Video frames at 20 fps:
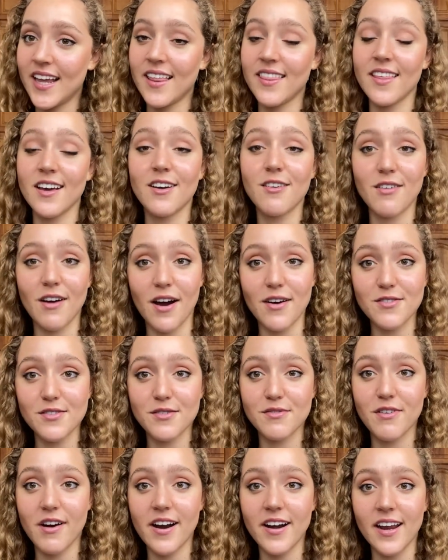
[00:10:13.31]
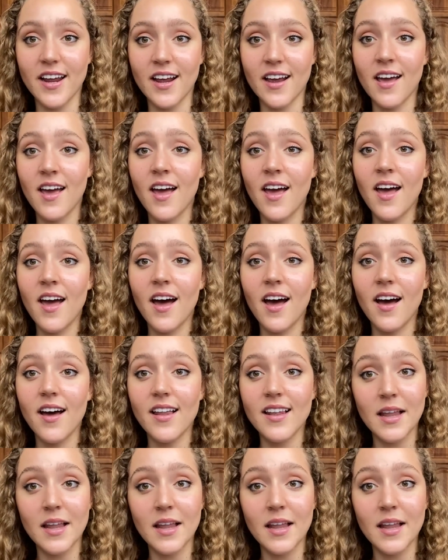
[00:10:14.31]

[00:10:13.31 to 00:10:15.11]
the craft of writing.